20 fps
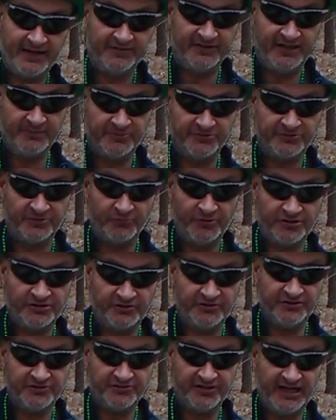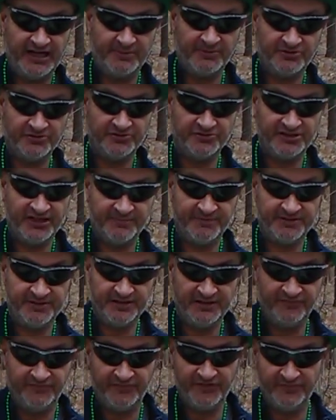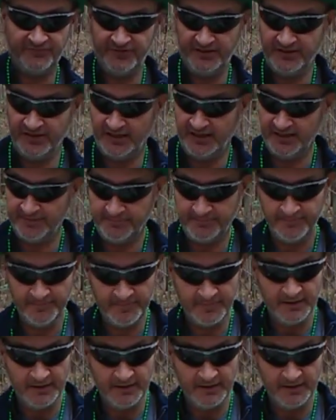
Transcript: and then it was originally established in 1759.